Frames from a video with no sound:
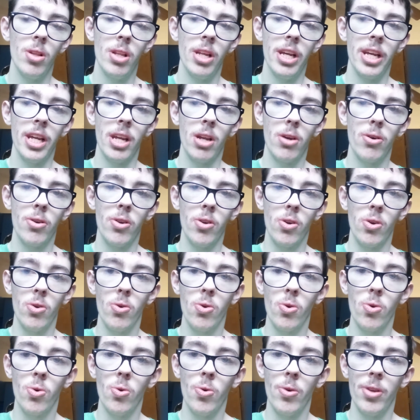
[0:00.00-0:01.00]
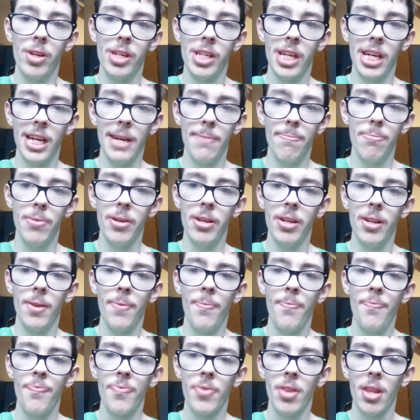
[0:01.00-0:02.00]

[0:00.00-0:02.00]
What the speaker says: like go to Google and type in